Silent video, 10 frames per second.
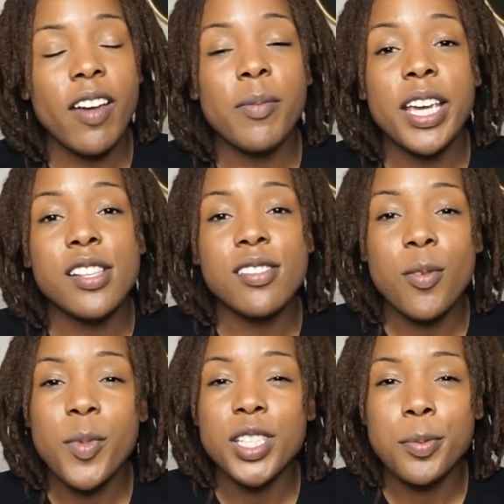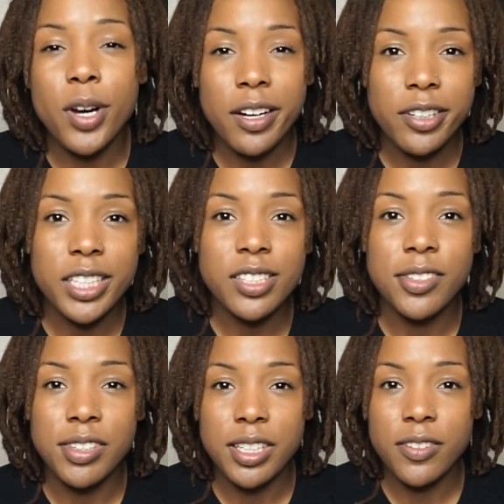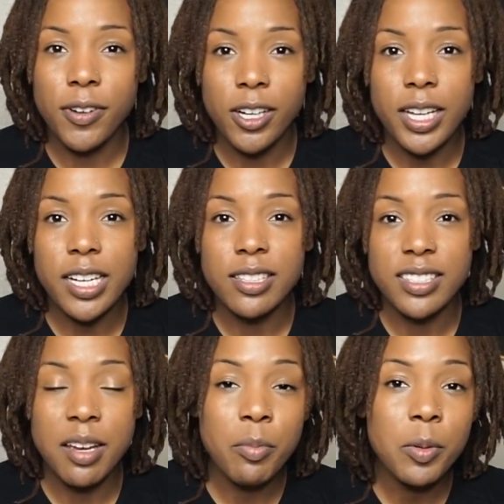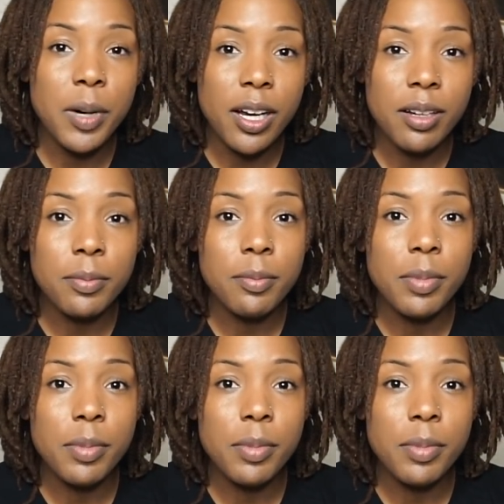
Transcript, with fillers: I made so much progress using the Fertilizer Temple Balm